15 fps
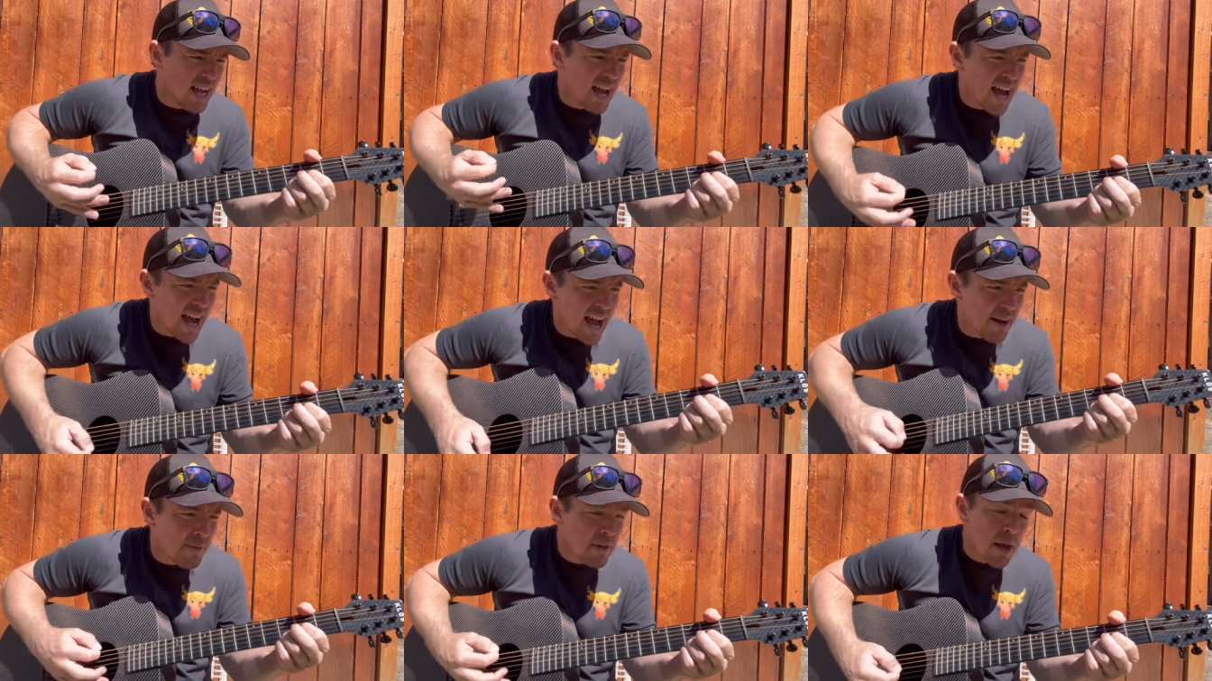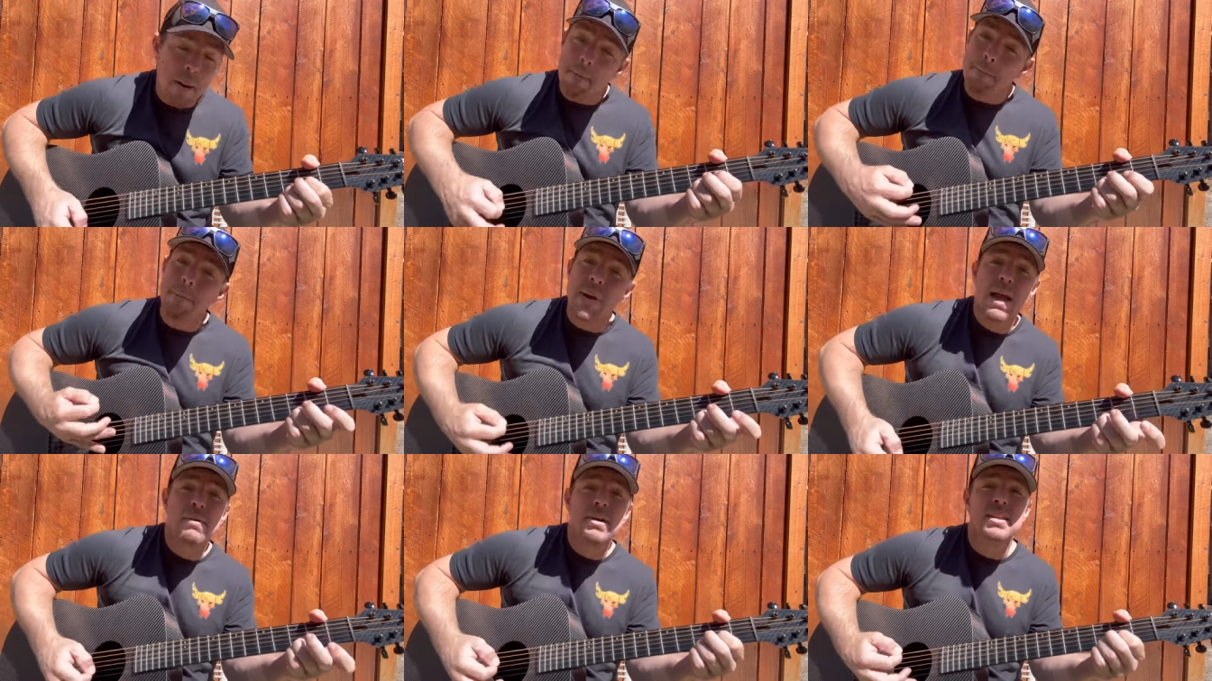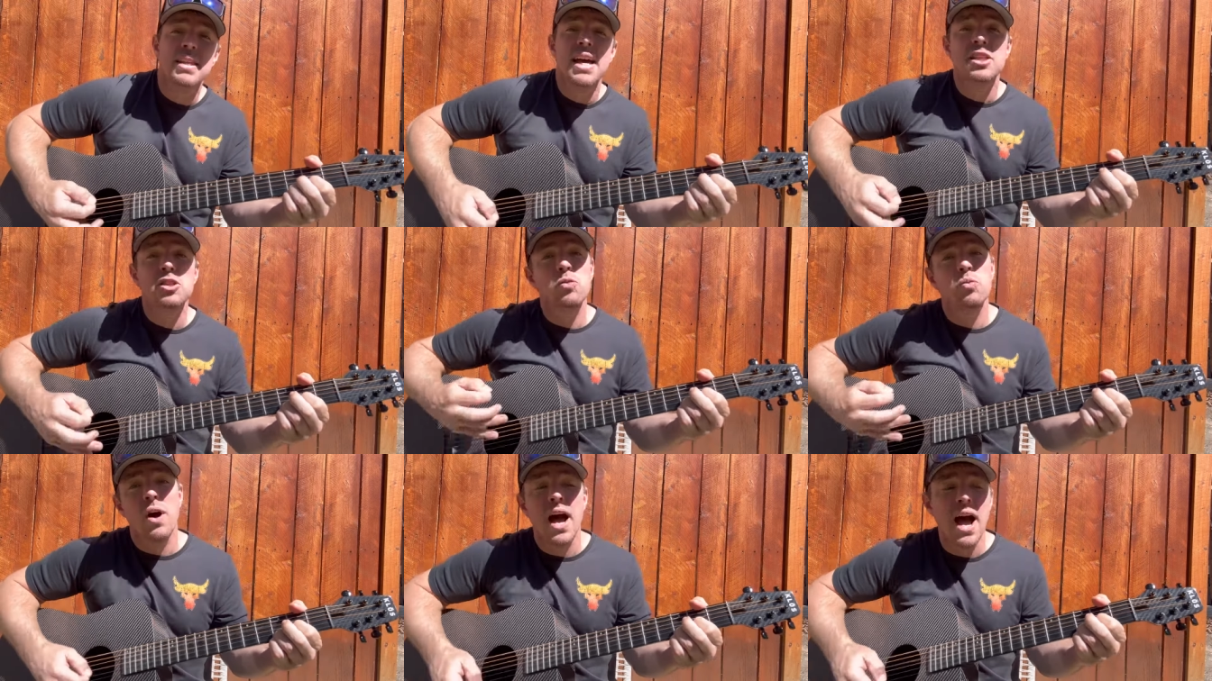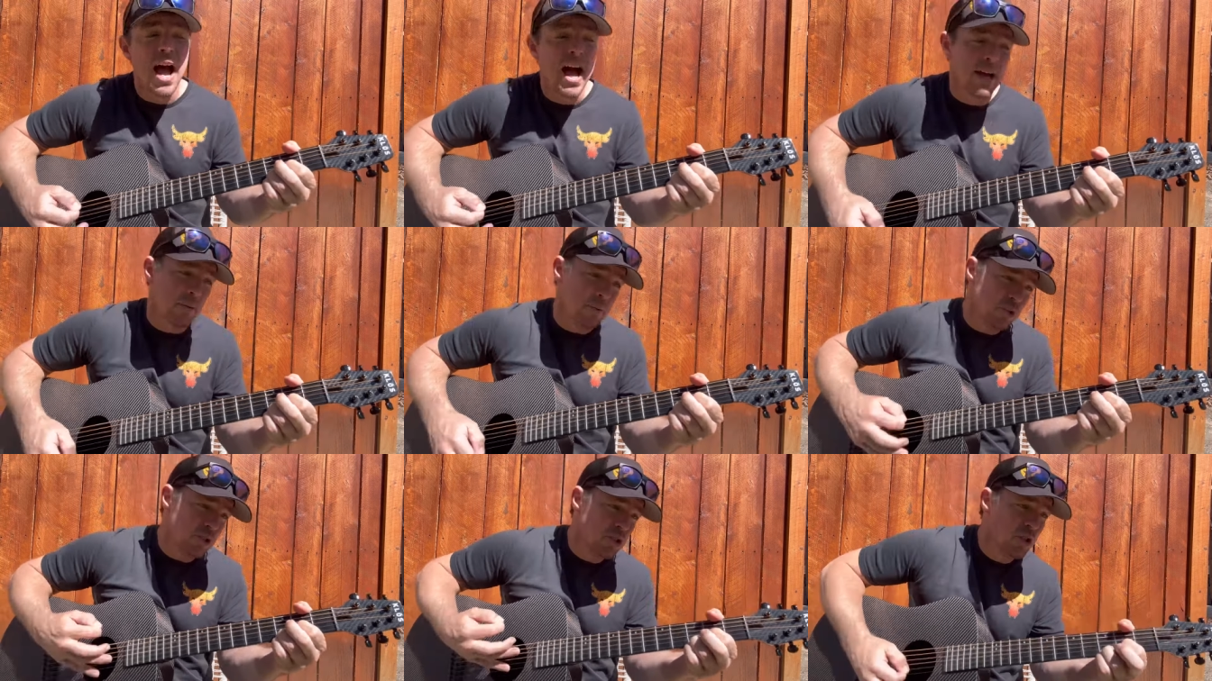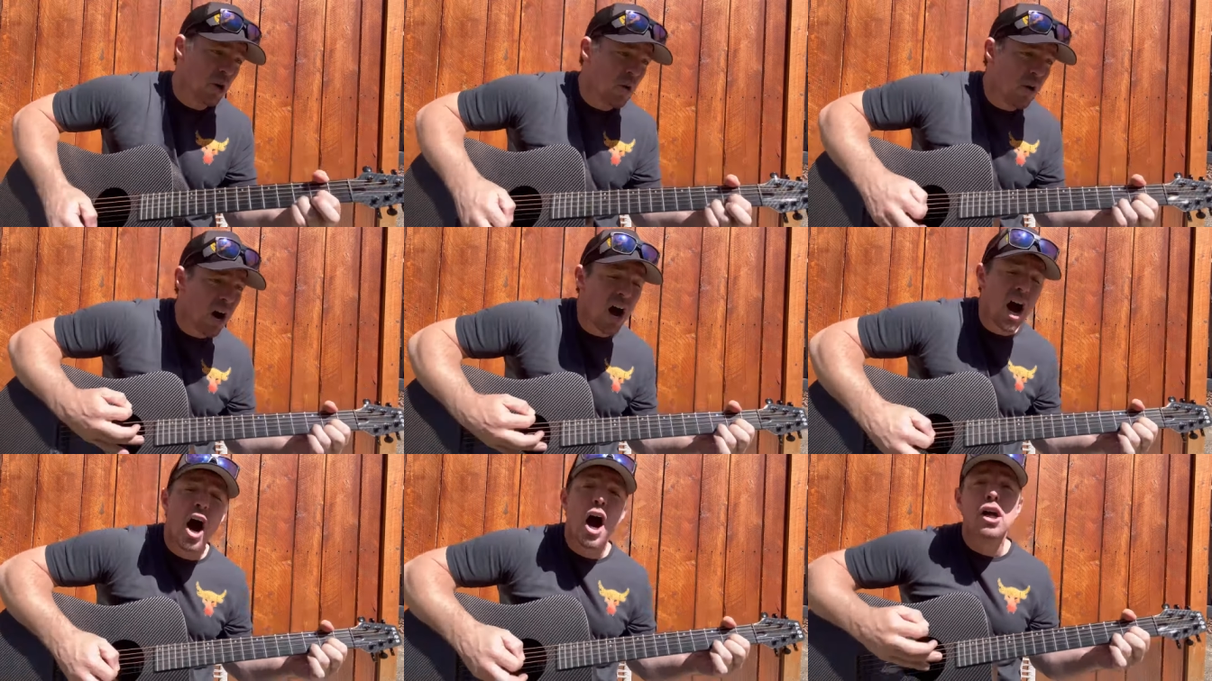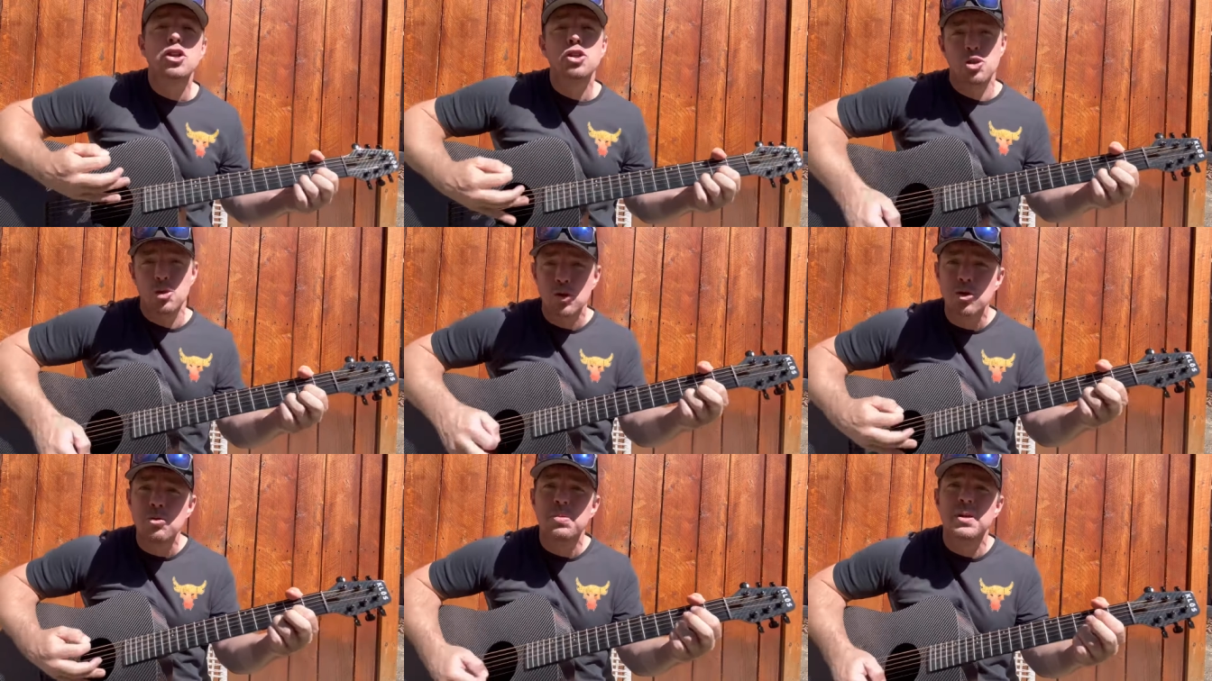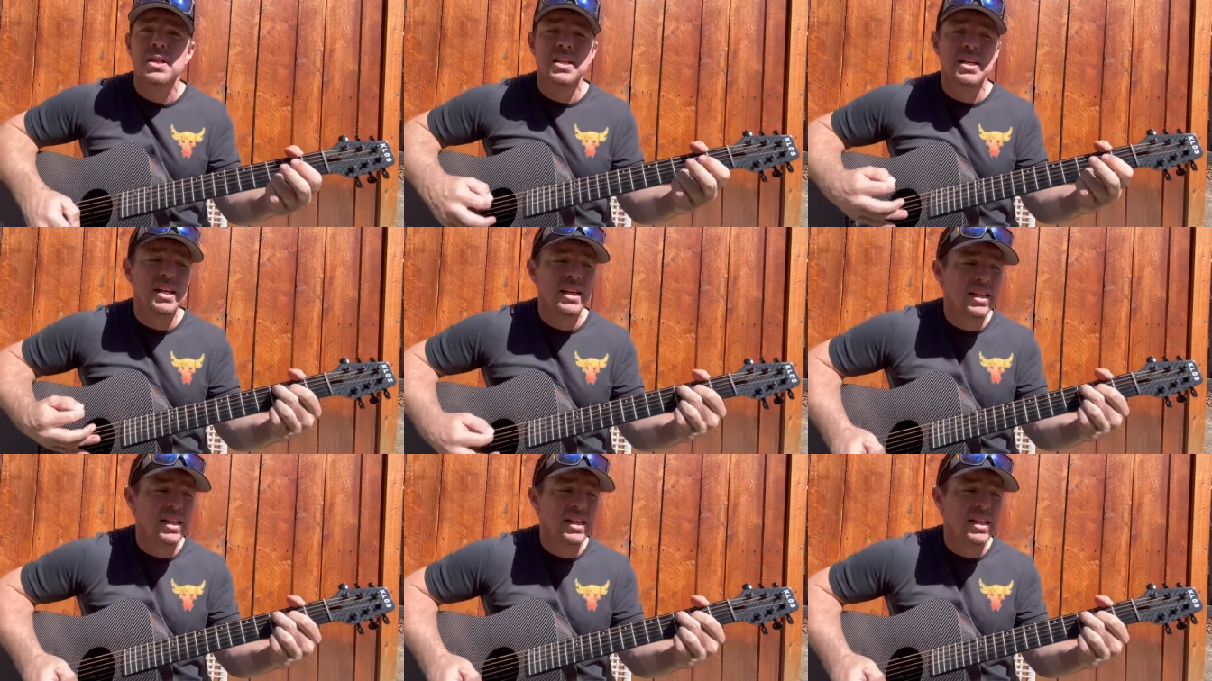I. Maybe that's why it's so hard to believe.